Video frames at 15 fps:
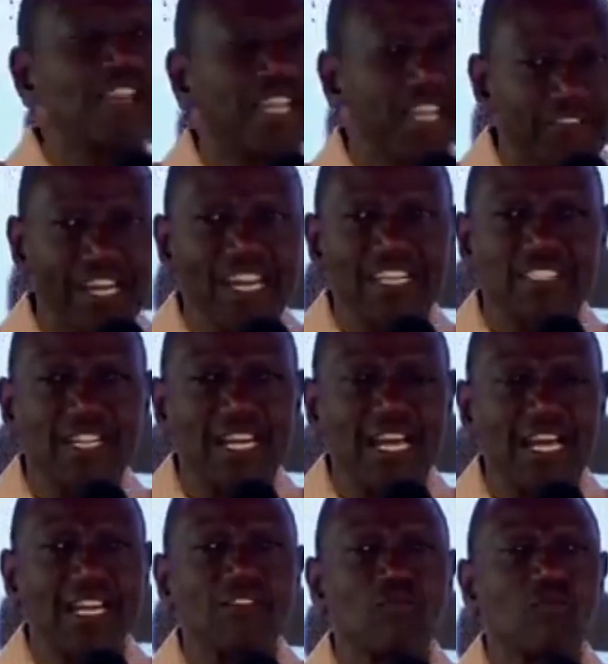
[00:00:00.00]
given us
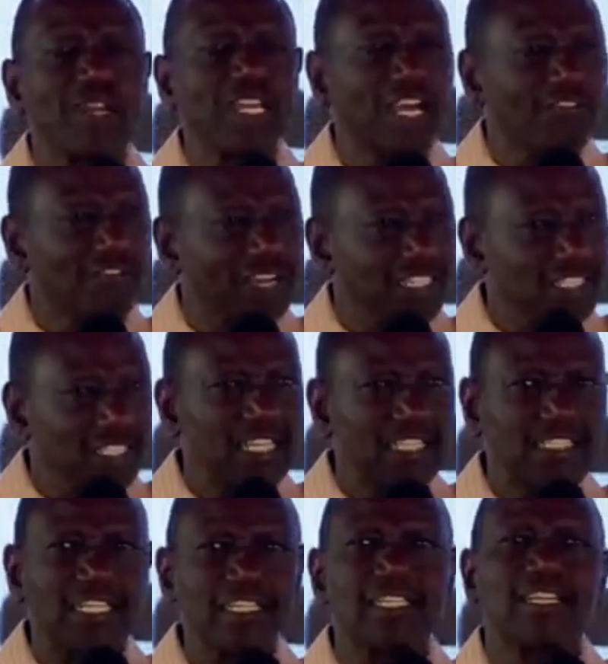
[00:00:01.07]
land, we have
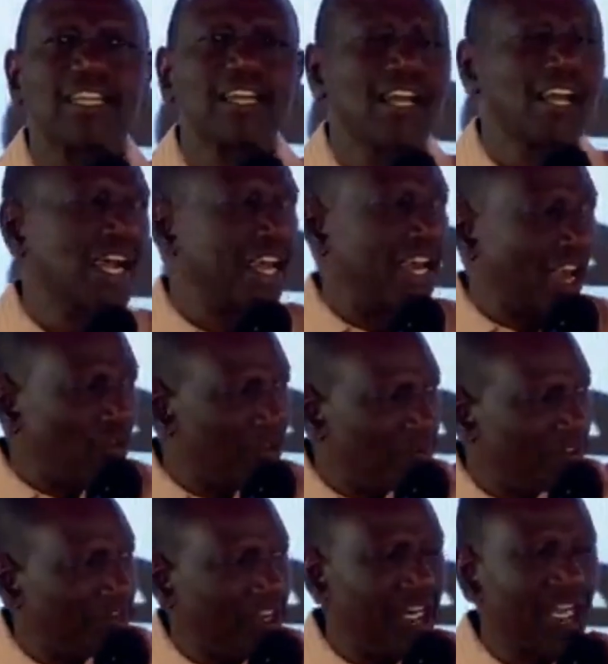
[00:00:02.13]
gazetted, and I would
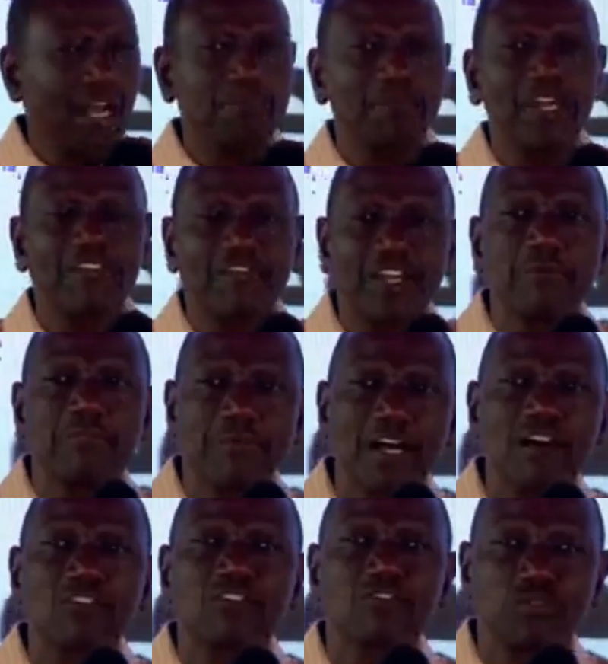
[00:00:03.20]
be very happy and very
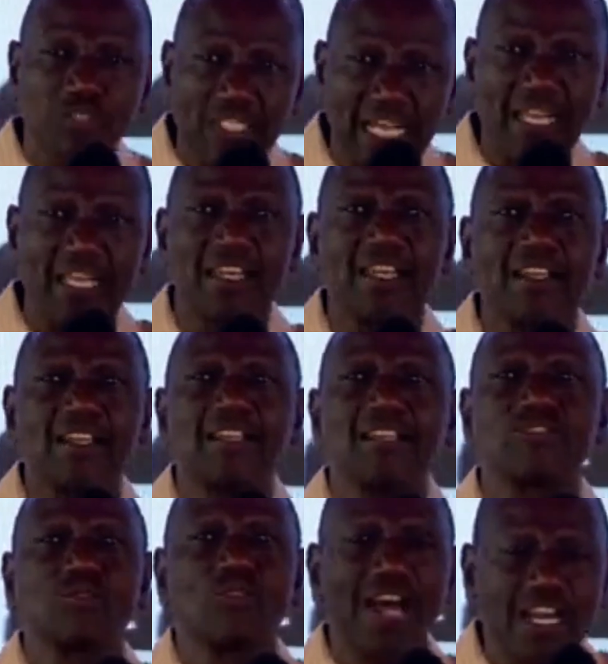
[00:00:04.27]
proud today
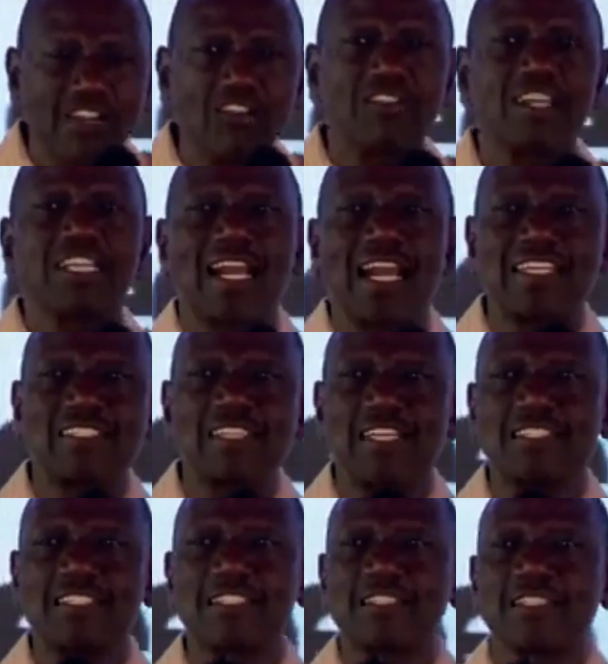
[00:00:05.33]
to hand over the
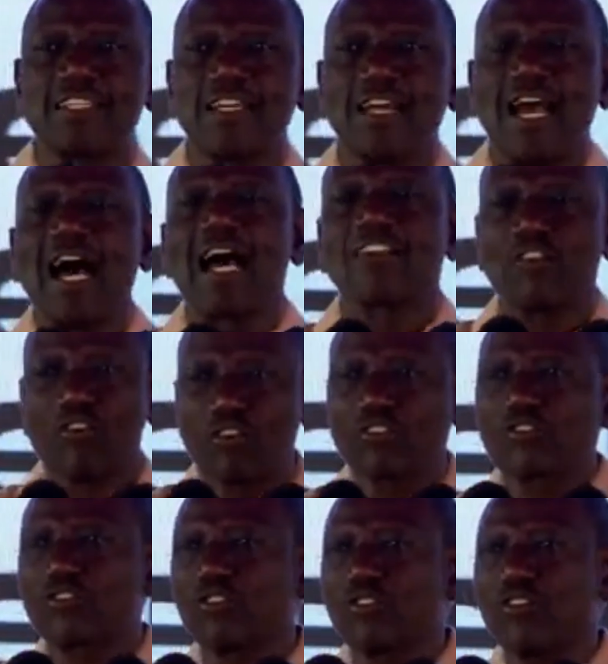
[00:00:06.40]
license, and
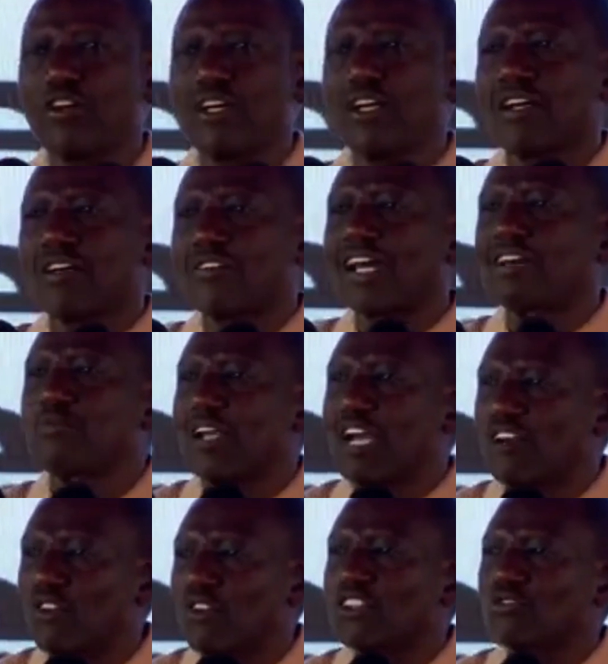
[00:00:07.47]
also that we are
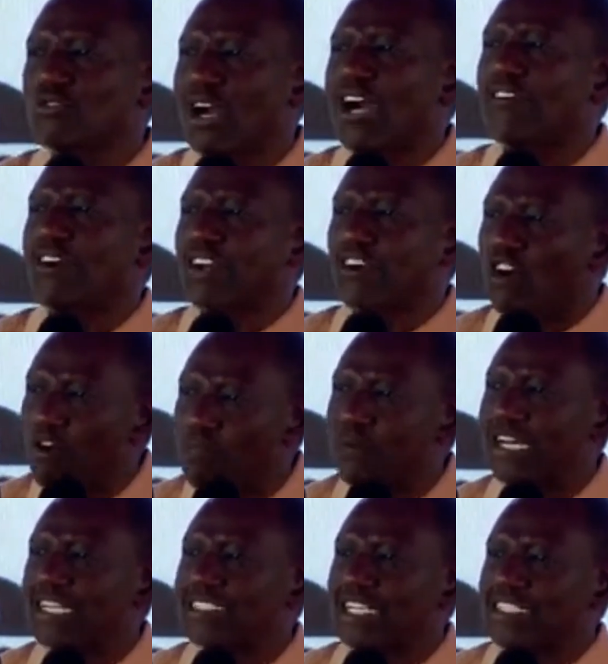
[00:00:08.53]
going to have an
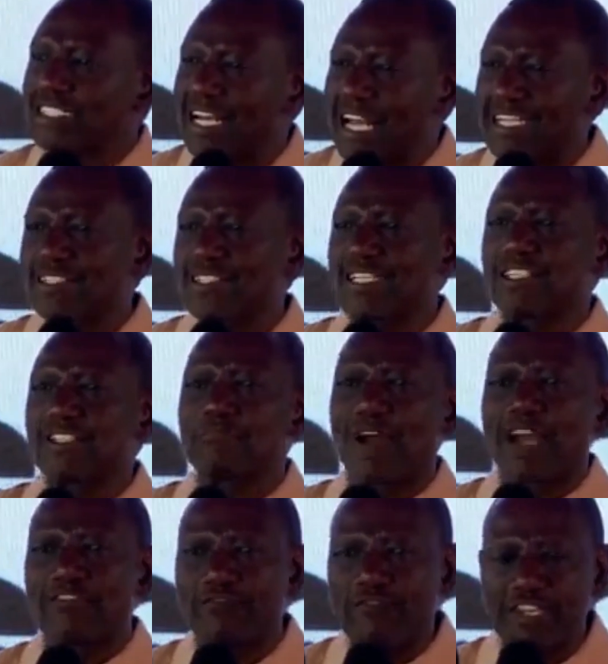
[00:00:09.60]
operator's license
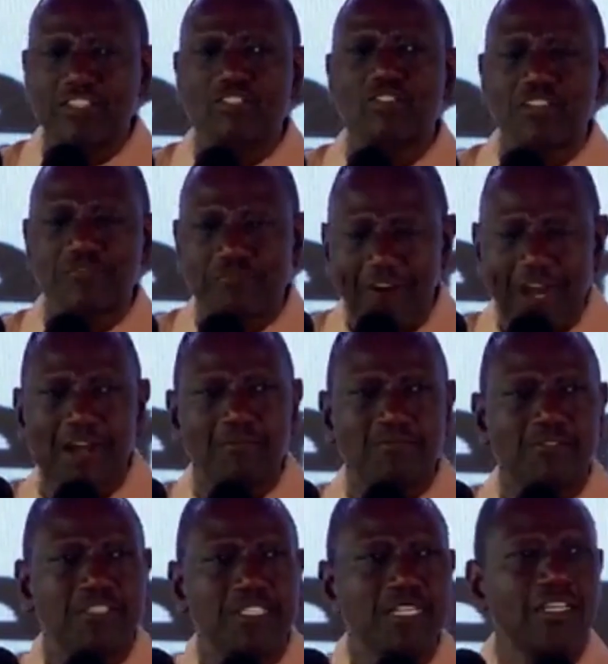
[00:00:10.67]
by Victory
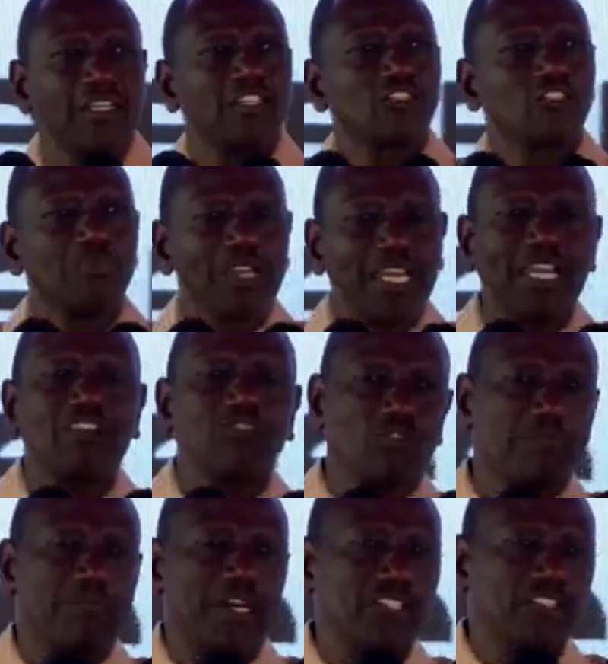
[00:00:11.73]
Farms to begin to
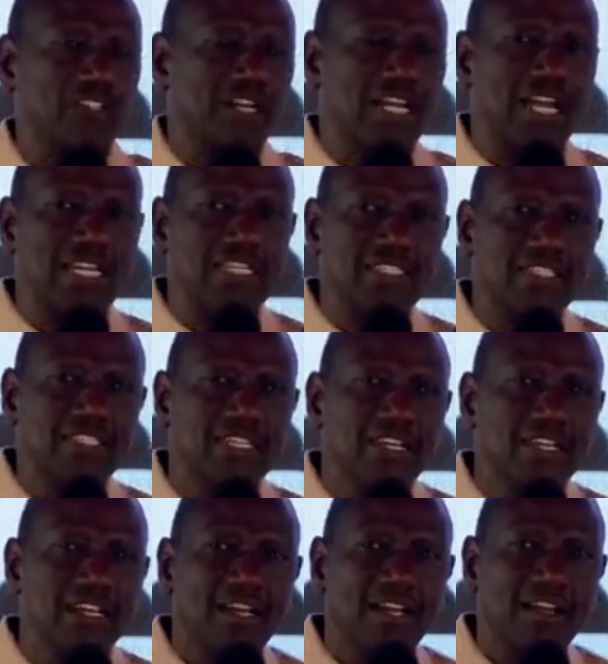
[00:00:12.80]
operationalize
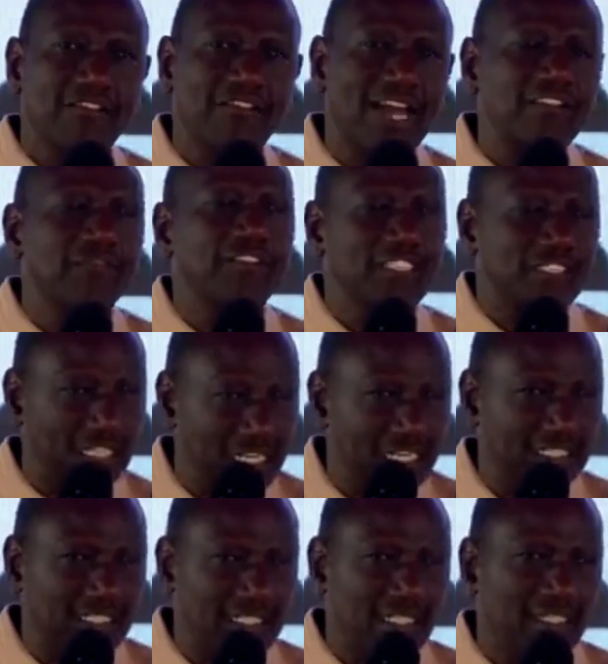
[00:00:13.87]
that facility.